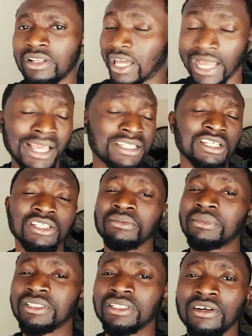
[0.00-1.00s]
Like I said to
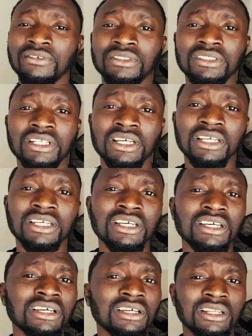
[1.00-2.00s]
myself today,
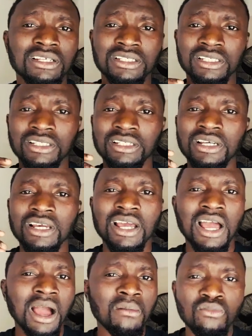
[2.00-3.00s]
listen,
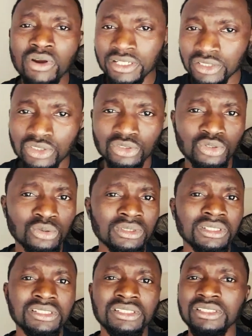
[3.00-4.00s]
I'm ready to do
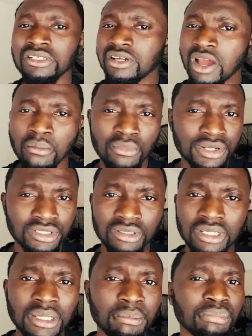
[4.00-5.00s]
this, I'm ready to
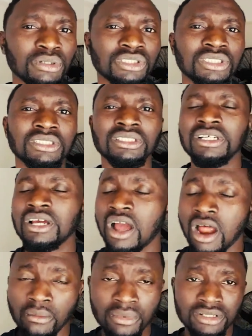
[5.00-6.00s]
keep pushing,
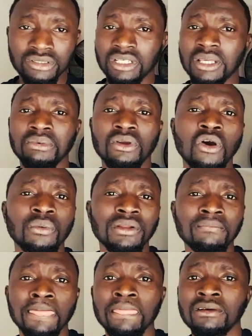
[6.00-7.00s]
I'm ready to keep going.